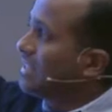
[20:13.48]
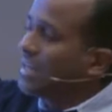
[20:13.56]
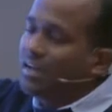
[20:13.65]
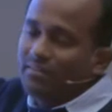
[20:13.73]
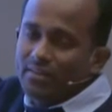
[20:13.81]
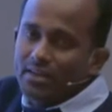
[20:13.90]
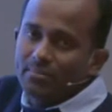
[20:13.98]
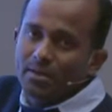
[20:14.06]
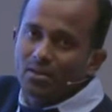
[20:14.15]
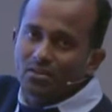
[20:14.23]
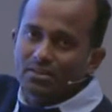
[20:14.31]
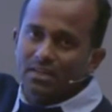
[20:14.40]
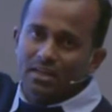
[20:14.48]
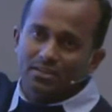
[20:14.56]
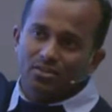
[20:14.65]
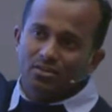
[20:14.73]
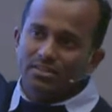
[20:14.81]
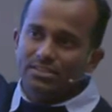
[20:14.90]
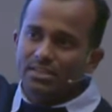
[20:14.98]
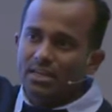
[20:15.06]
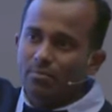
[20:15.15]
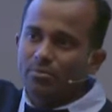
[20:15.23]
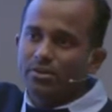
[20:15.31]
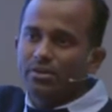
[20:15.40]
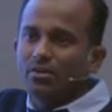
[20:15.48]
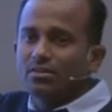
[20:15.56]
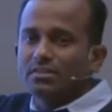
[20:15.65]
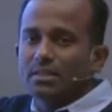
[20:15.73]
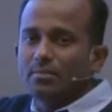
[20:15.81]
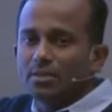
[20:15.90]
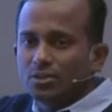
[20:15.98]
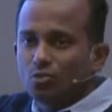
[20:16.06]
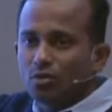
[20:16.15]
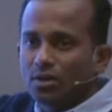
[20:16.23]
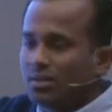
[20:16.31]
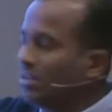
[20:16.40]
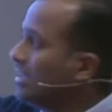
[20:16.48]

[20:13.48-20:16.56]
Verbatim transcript: that are available on either on the JWT or the SAML token,